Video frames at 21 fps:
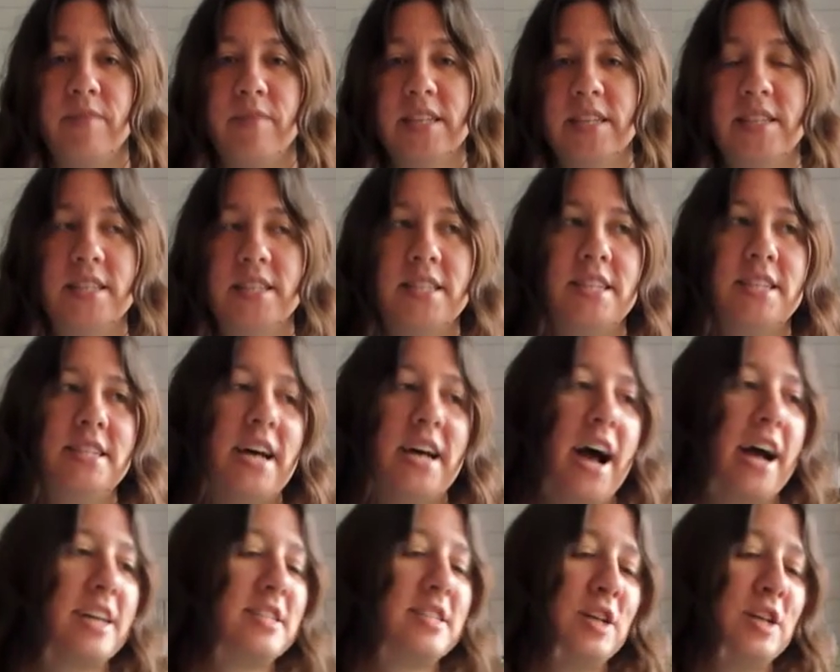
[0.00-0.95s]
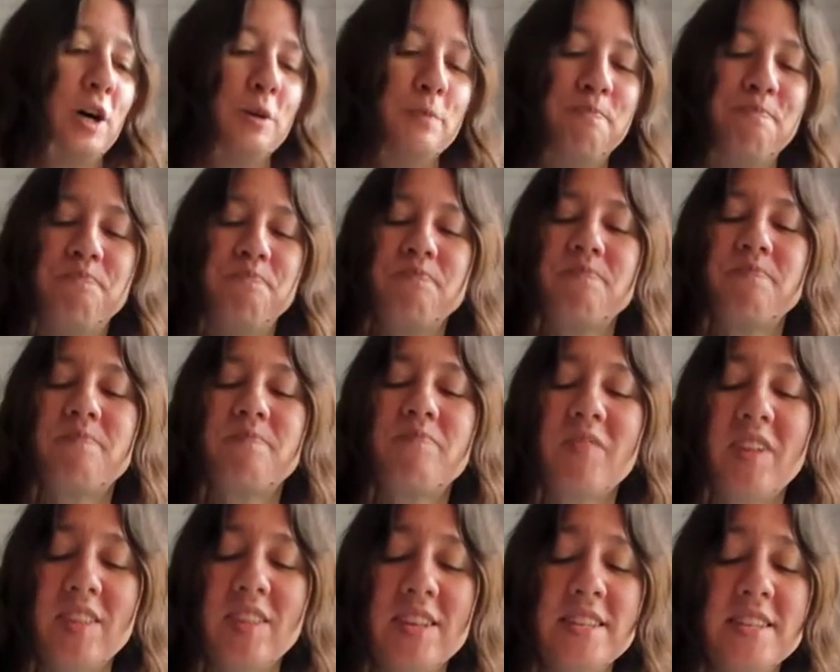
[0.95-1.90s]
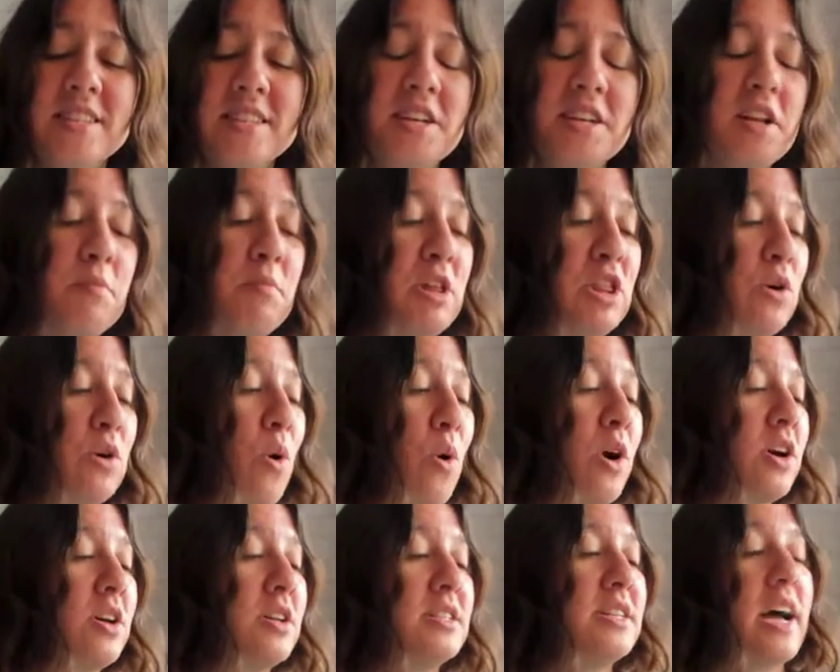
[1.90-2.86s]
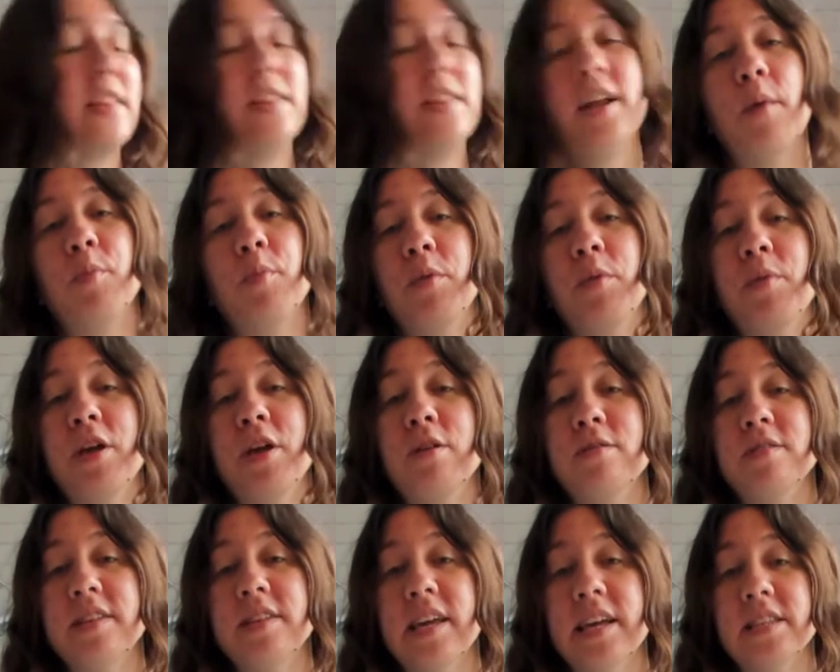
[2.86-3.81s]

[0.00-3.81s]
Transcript: This is the deck. So this is going to be the Oracle deck that I'm going to be using.